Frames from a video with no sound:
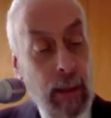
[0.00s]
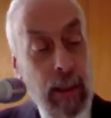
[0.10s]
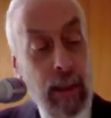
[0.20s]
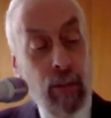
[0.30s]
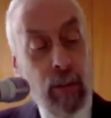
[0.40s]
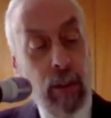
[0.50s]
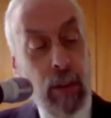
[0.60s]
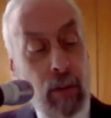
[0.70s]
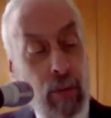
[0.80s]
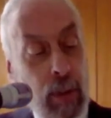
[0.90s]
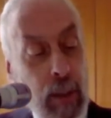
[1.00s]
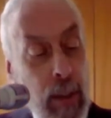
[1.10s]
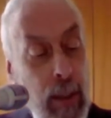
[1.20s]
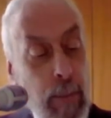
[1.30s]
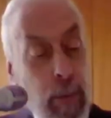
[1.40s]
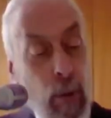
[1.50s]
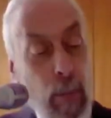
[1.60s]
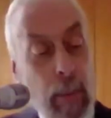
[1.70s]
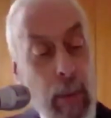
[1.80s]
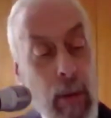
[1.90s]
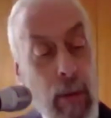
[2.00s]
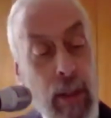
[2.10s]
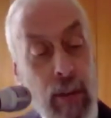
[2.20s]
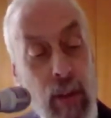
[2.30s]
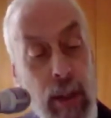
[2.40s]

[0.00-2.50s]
It's indeed very improbable that a